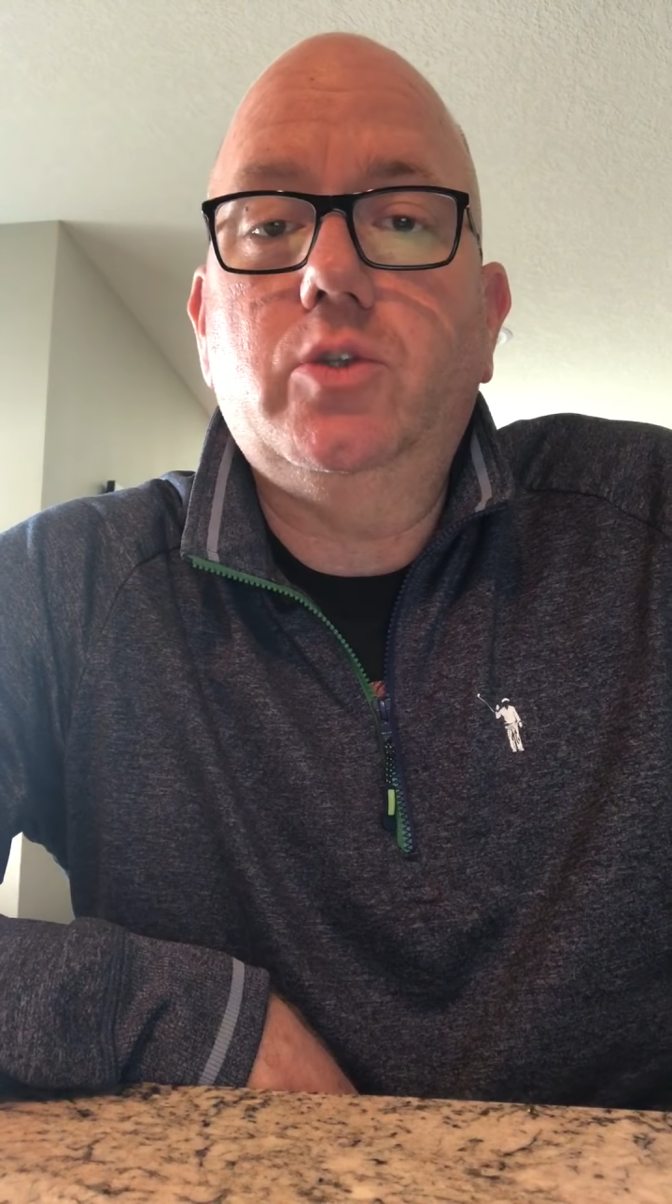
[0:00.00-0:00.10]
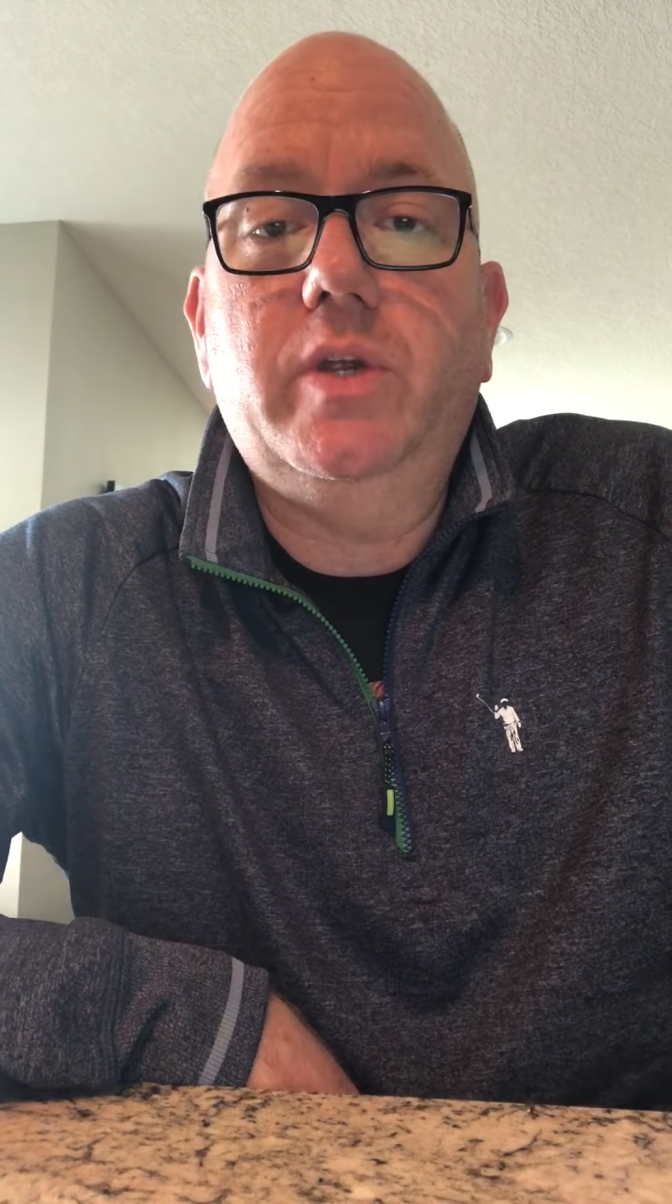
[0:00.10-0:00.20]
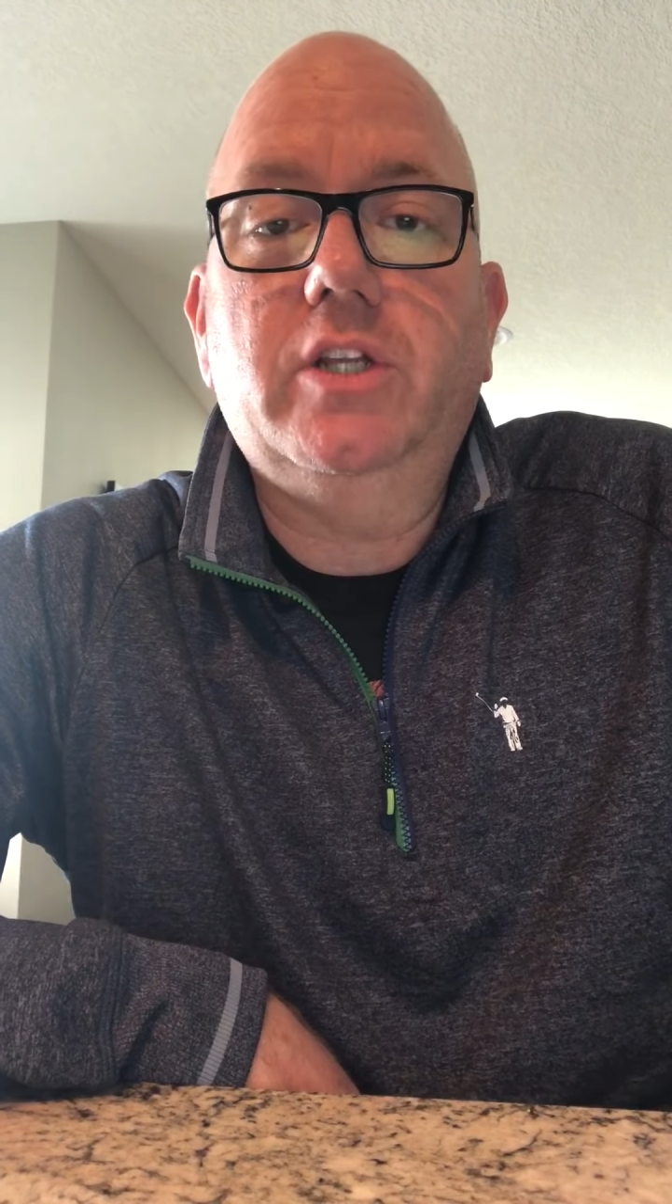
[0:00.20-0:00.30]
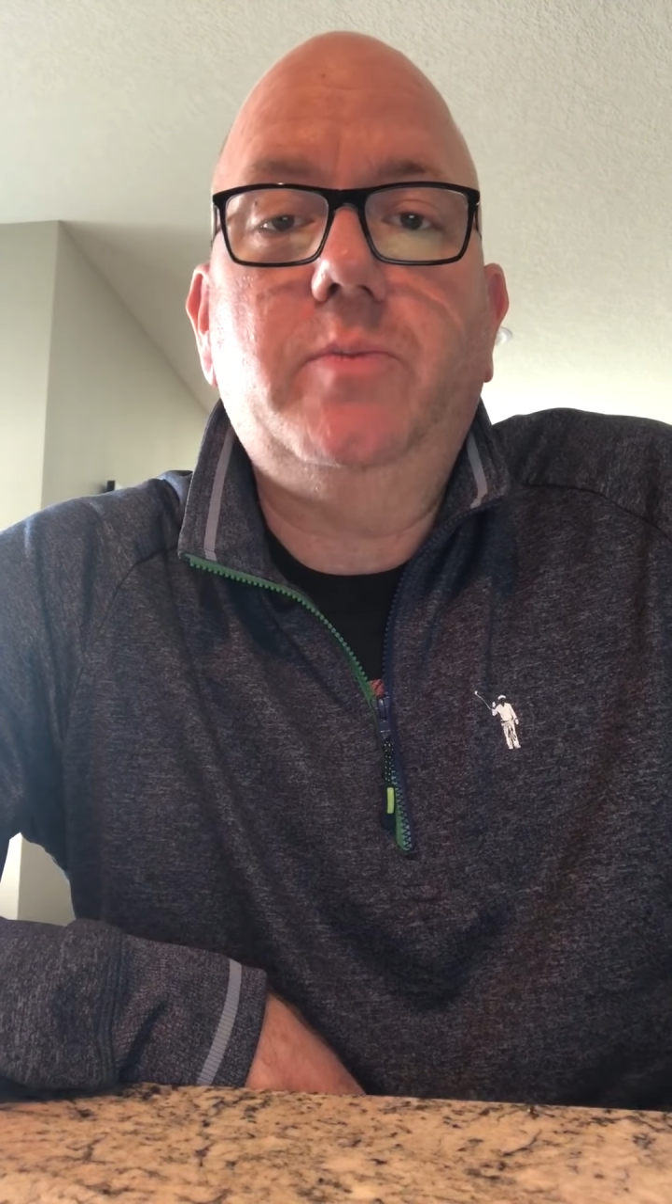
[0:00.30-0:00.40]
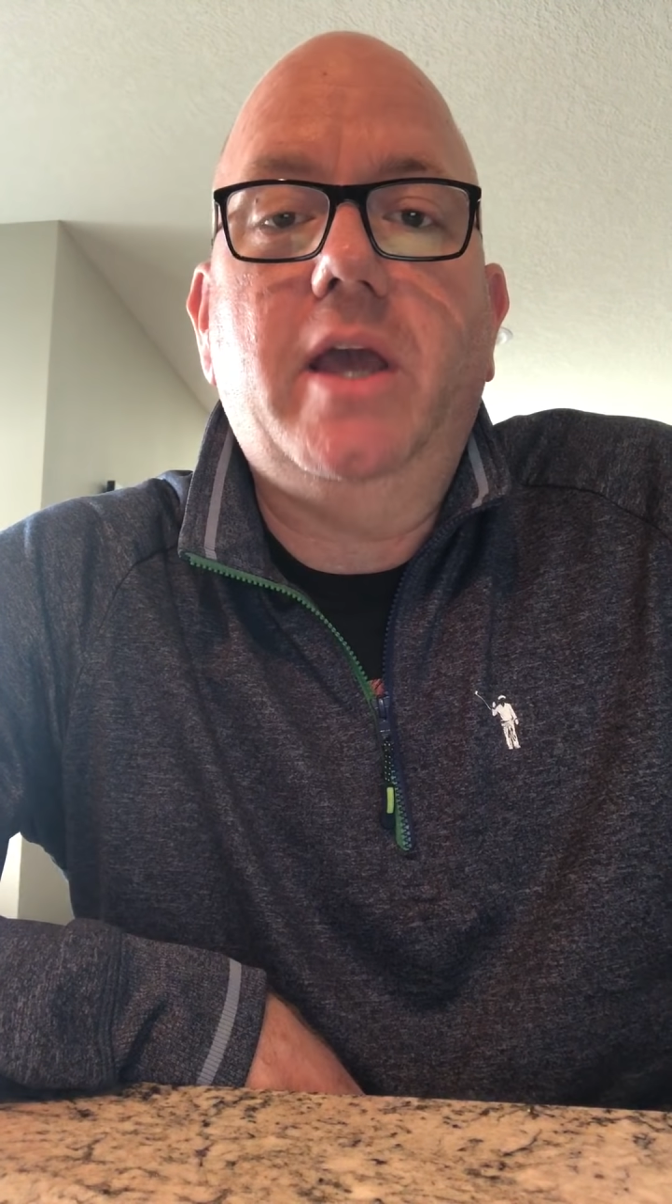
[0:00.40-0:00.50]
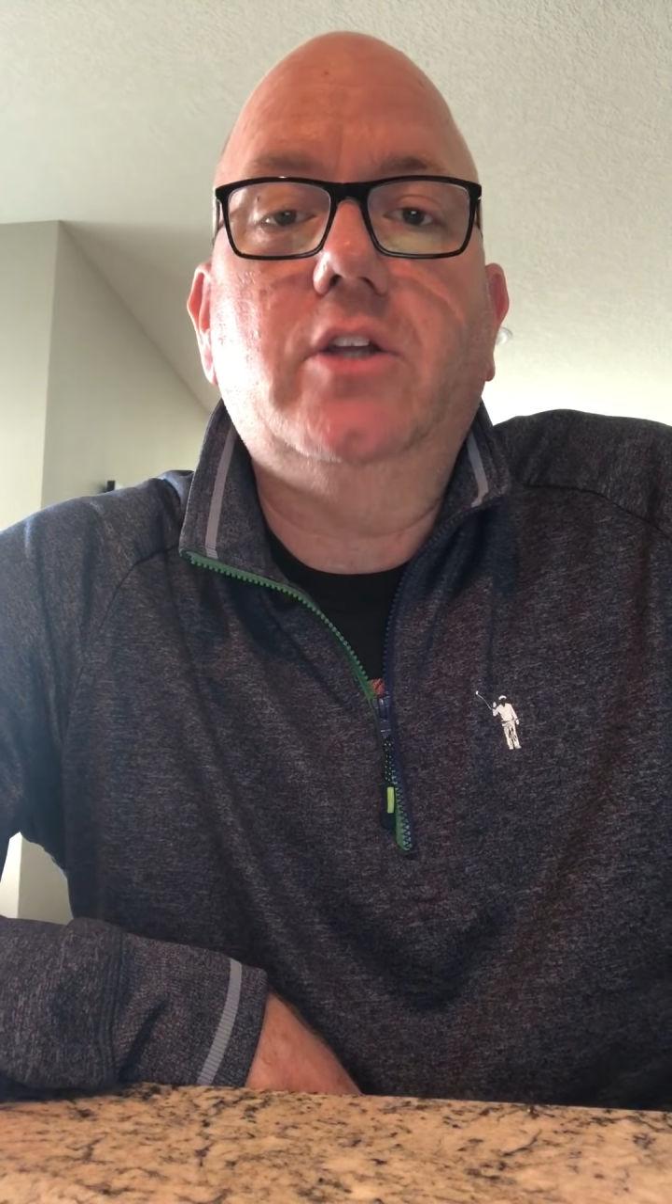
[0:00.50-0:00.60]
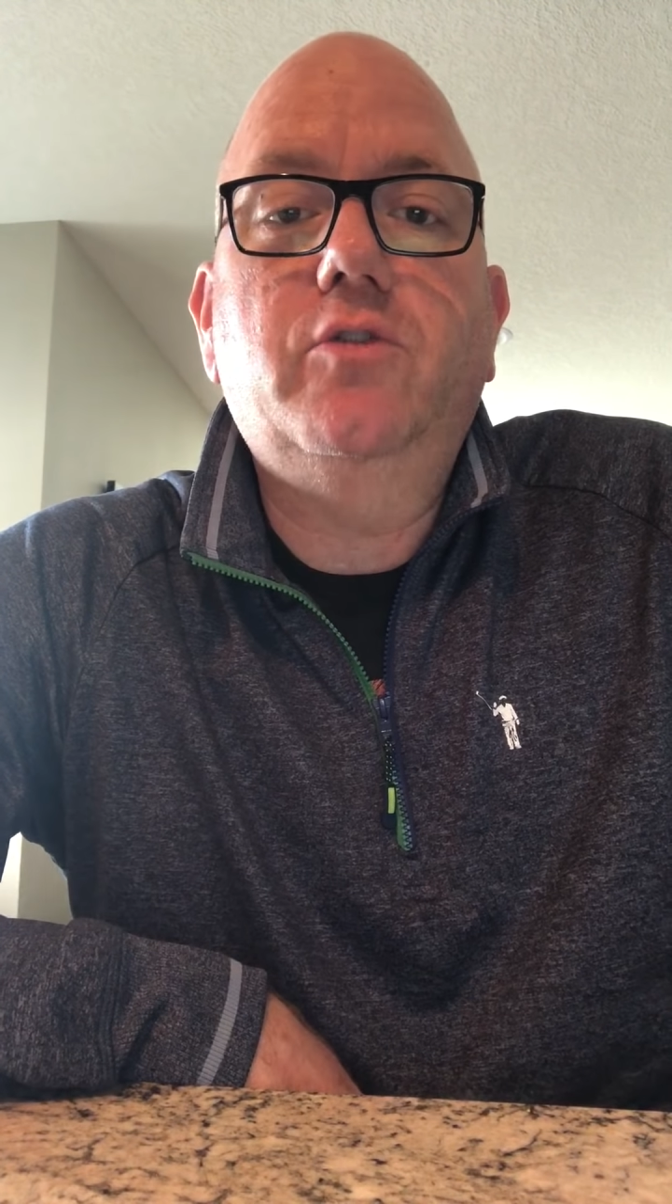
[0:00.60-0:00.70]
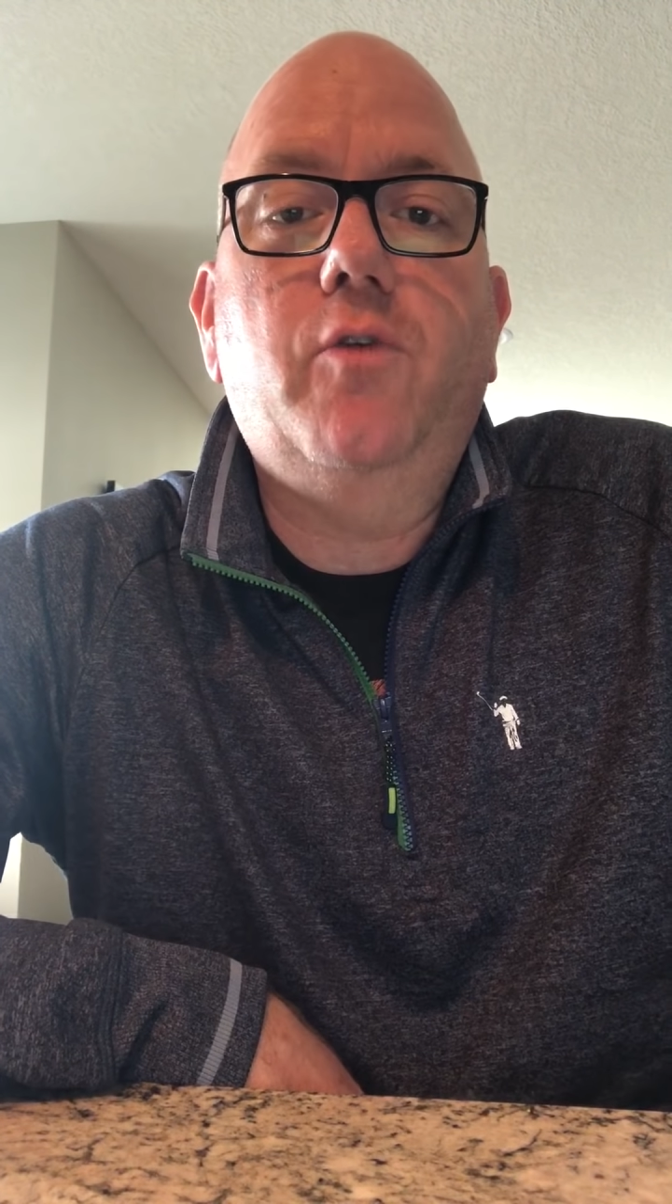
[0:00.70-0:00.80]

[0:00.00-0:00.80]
3 to Spanish